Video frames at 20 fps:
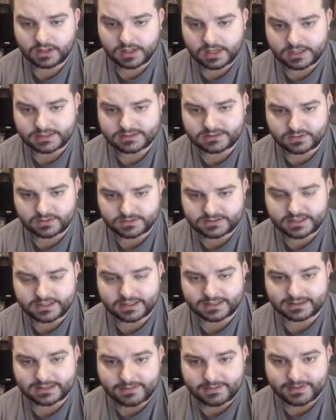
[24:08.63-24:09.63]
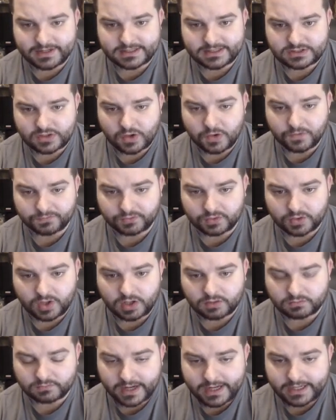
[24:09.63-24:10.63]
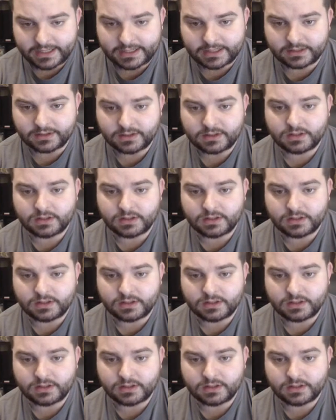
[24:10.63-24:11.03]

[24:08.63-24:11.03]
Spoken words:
so it's going to limit its overall rating,